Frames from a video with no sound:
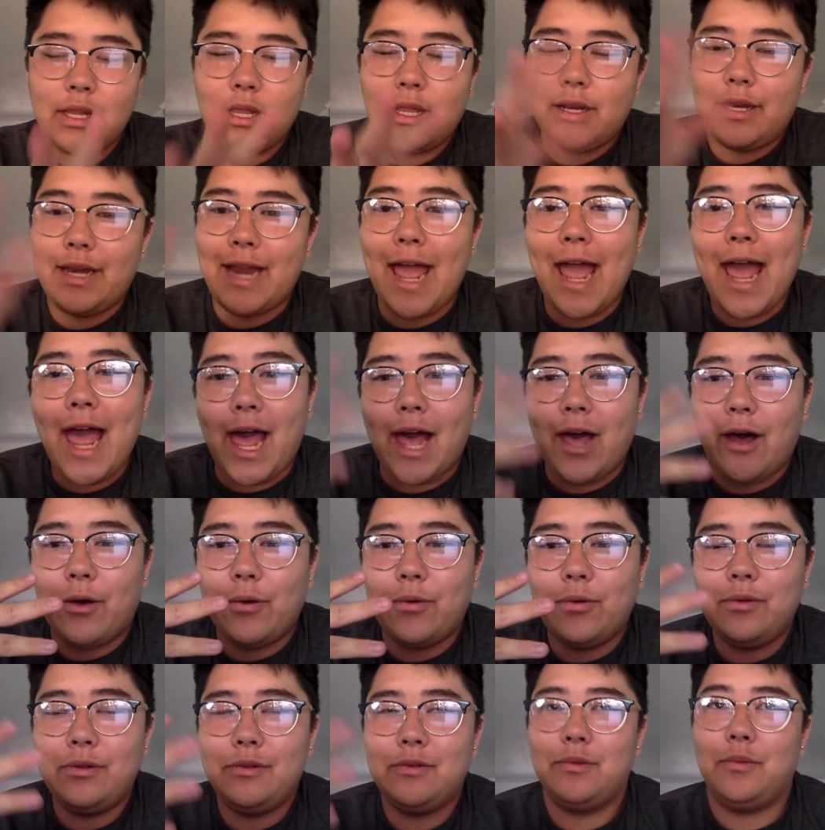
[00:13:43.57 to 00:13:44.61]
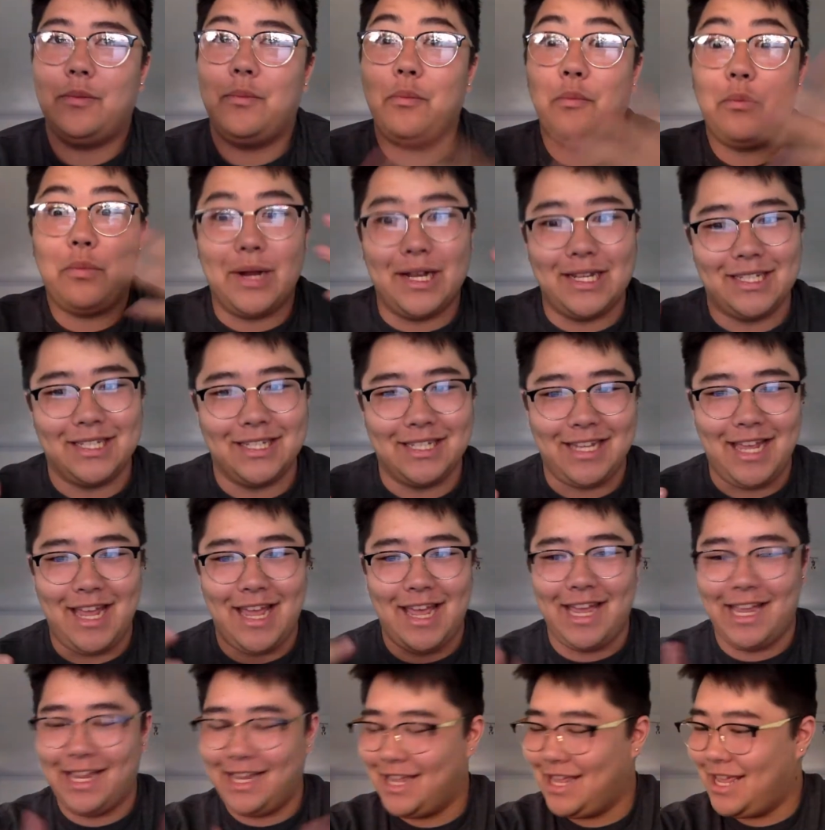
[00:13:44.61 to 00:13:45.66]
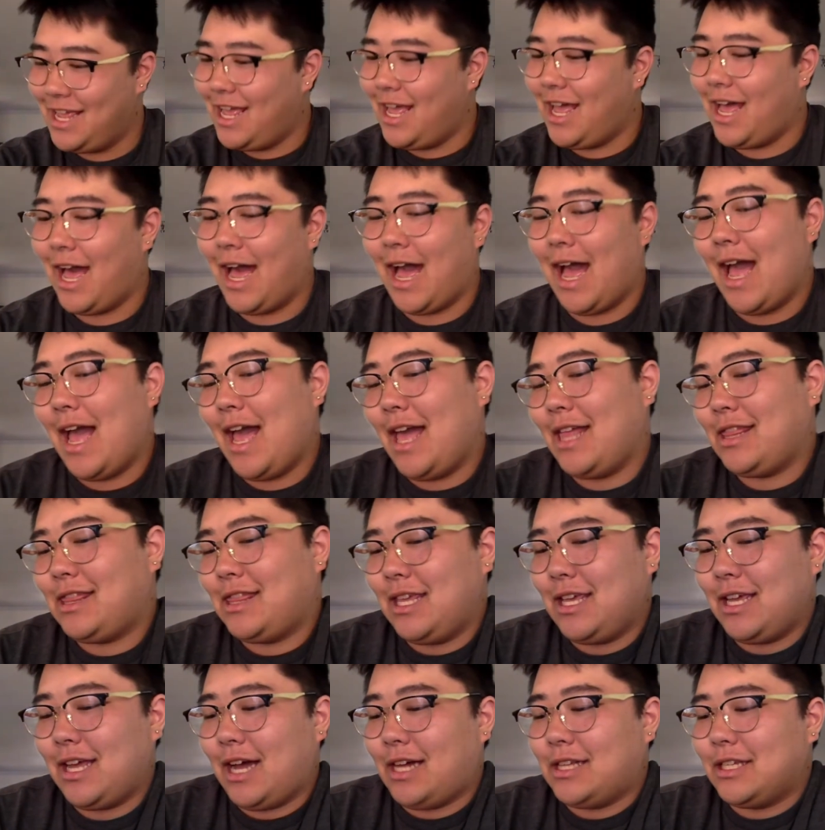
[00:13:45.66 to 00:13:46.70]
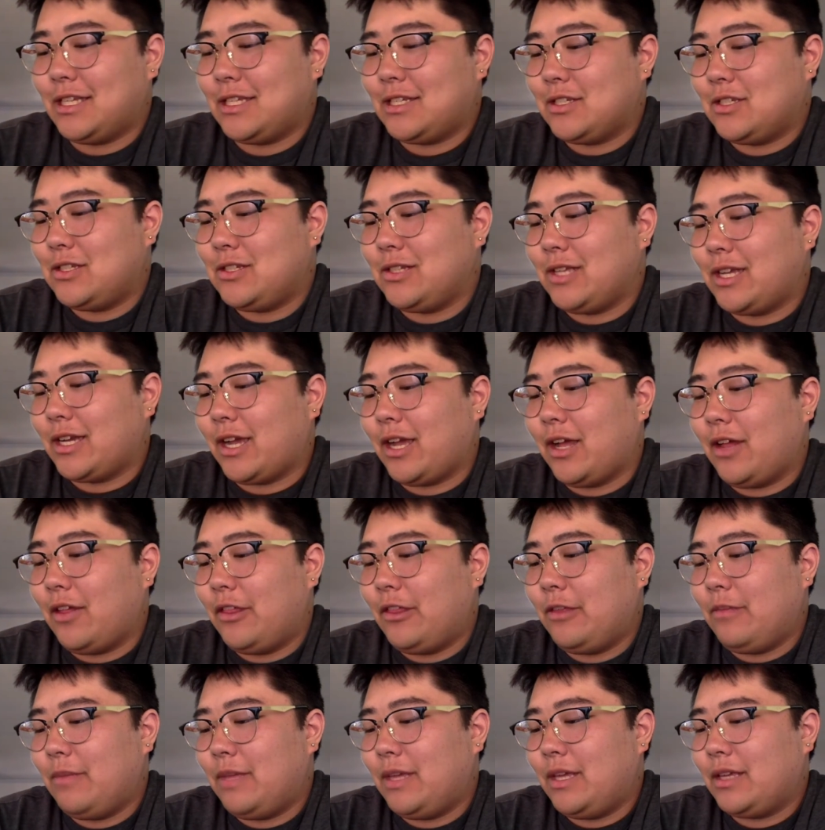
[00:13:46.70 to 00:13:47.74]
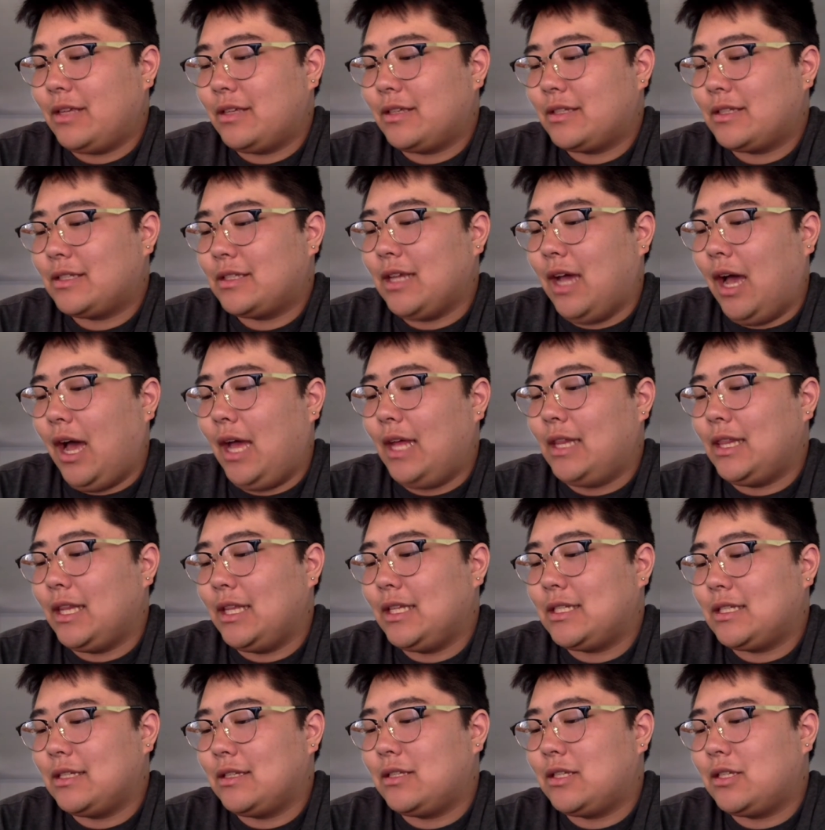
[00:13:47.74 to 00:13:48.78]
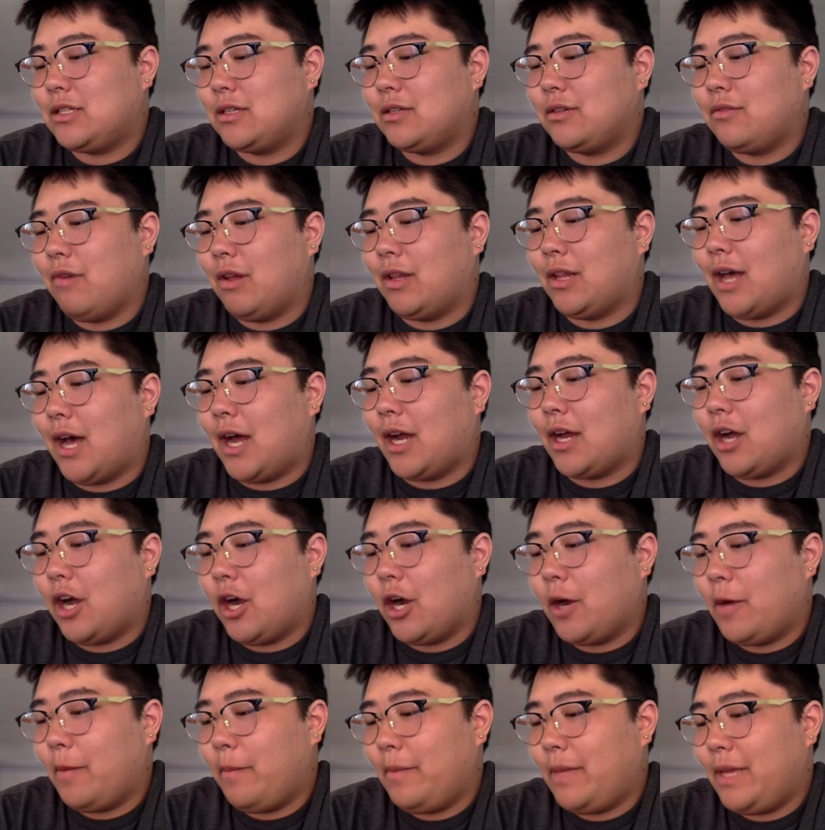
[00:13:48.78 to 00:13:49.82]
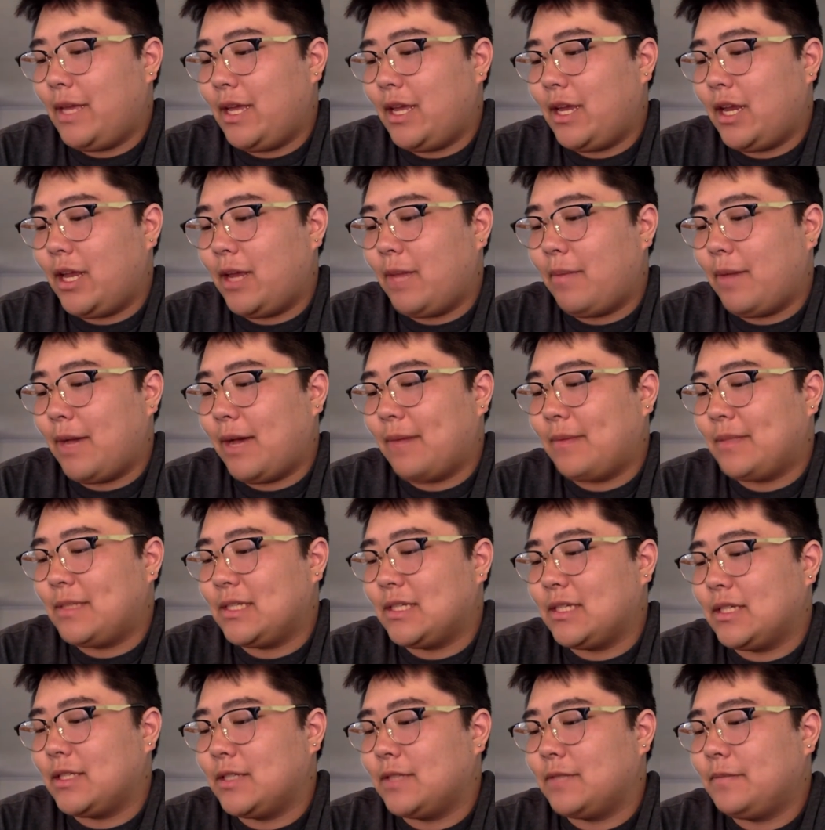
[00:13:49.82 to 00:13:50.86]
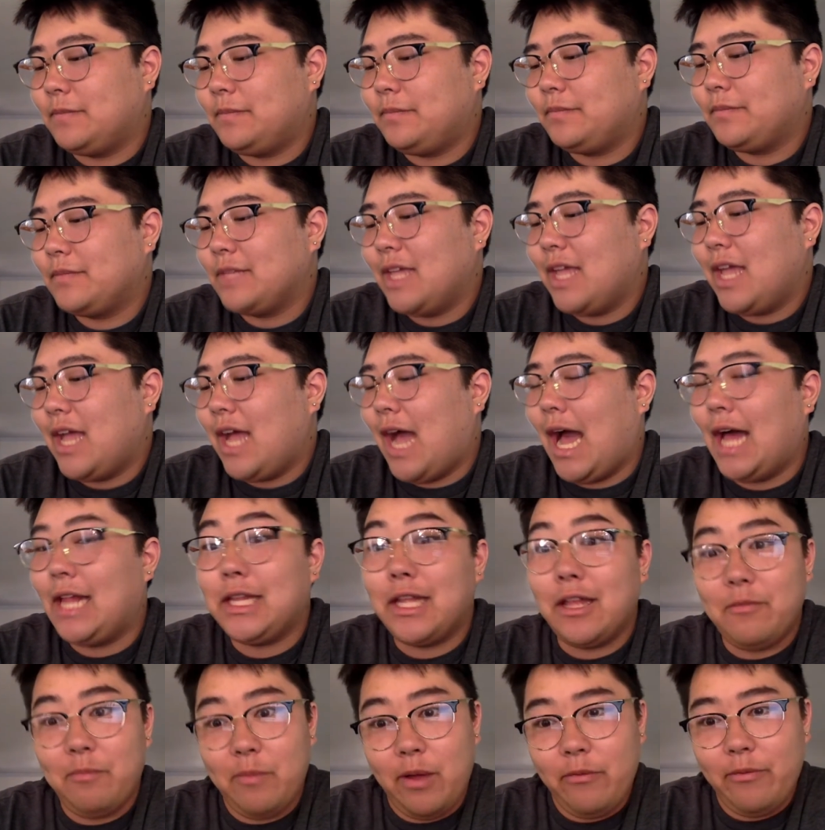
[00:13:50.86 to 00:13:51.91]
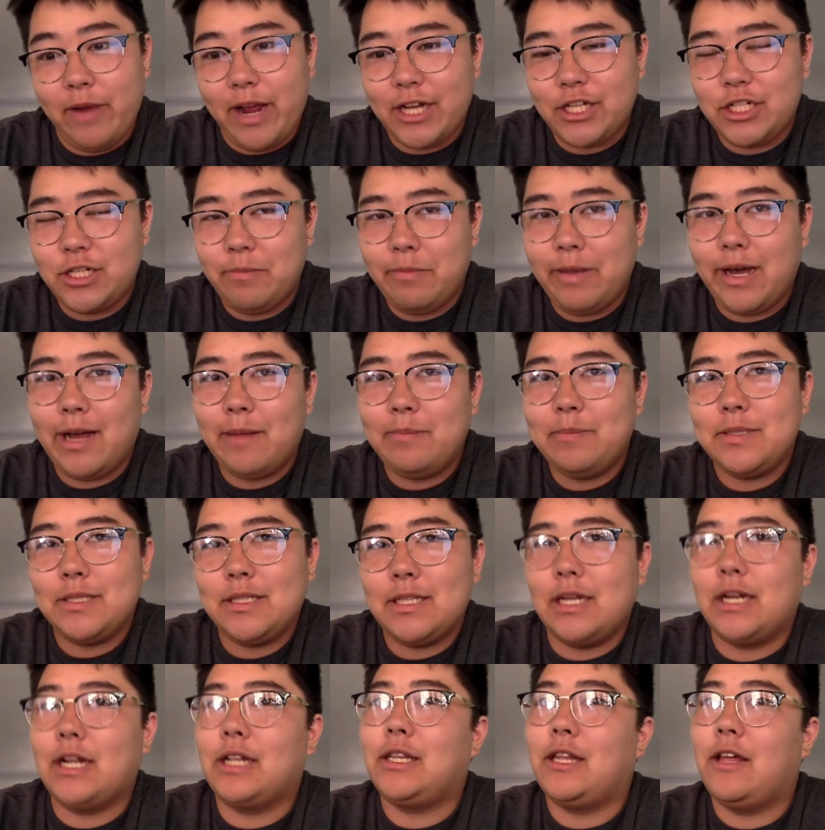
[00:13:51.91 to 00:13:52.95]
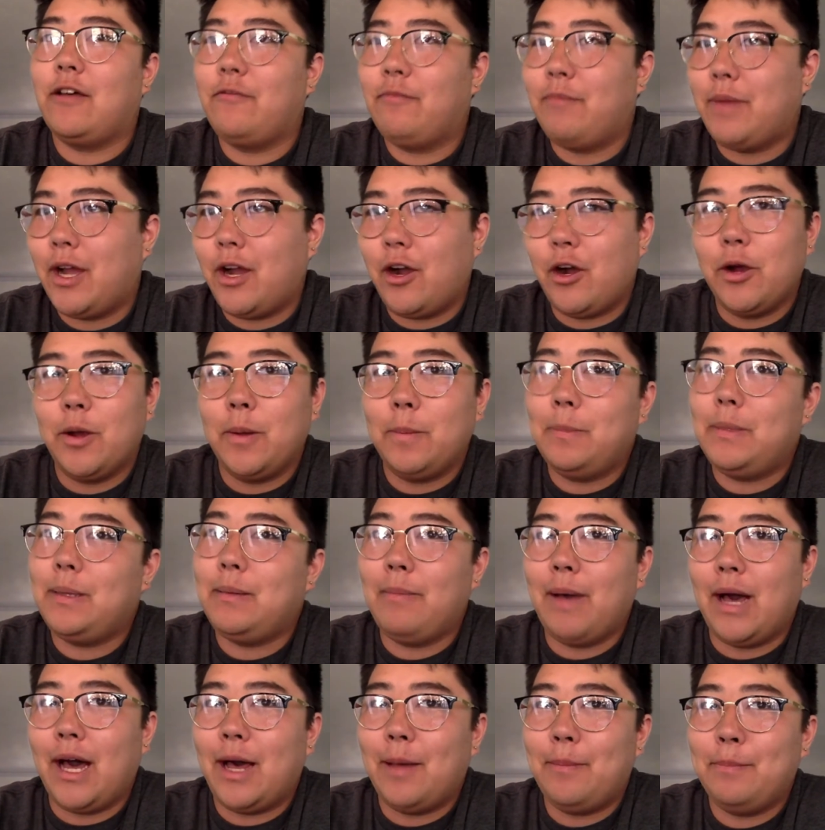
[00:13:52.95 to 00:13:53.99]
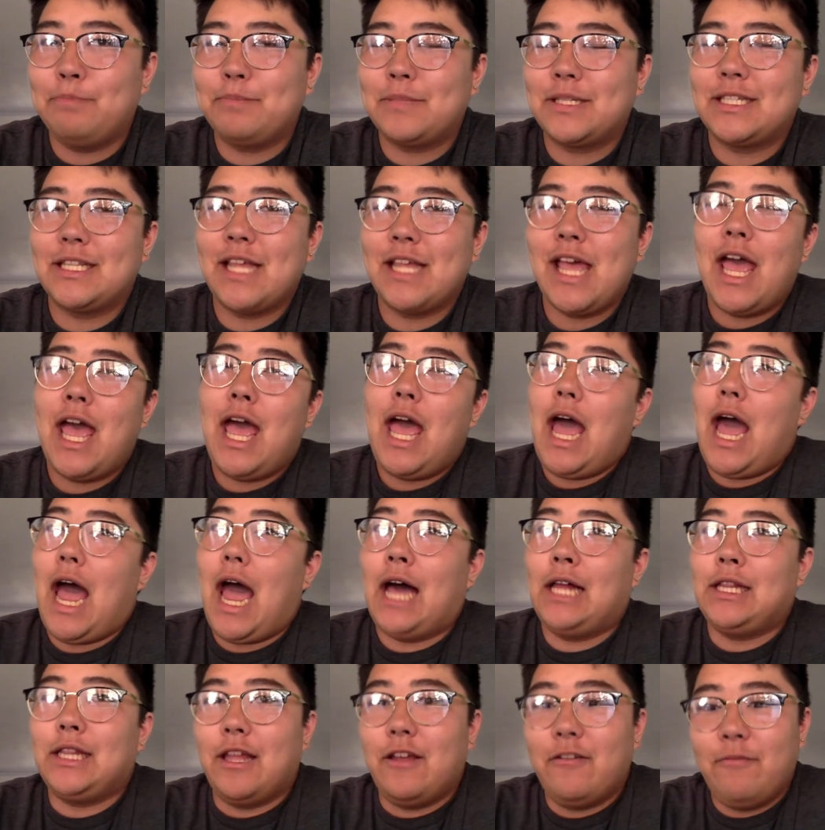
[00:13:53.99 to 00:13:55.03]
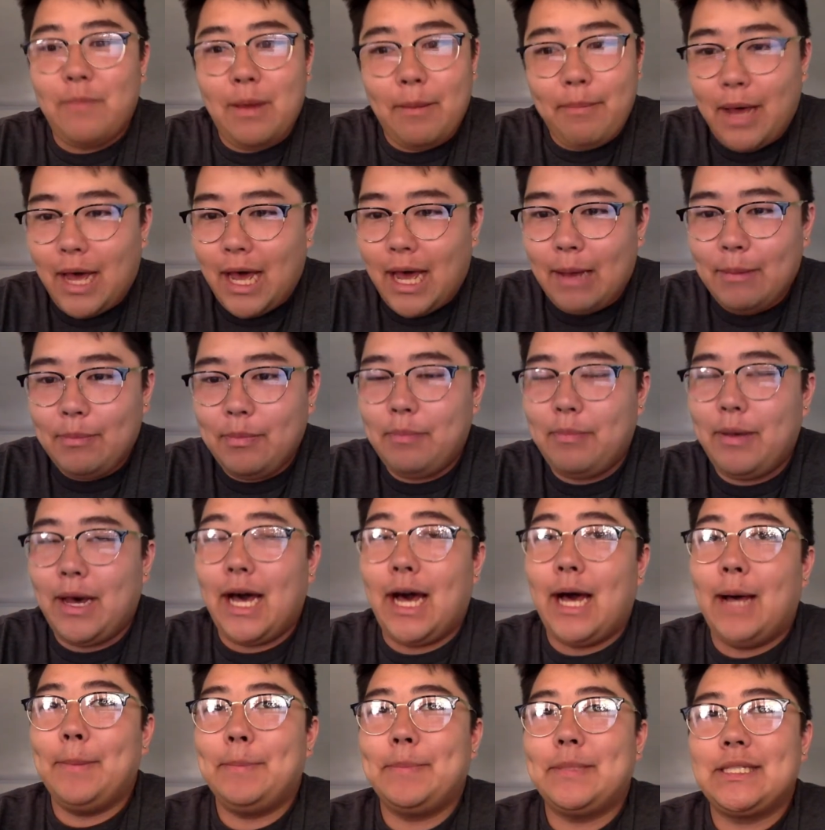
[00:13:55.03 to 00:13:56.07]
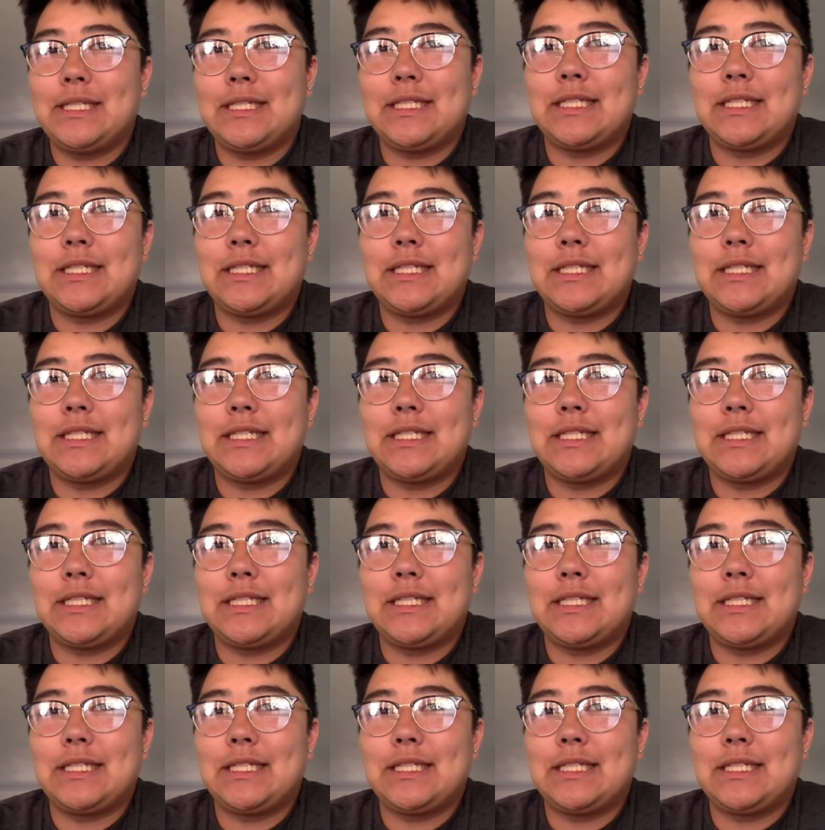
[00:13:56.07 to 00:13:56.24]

now, present day, I think I listen to like a healthy mix. I listen to a lot of R&B and hip hop still. I love my ratchet bops, and I love my R&B bops. I love my pop bops.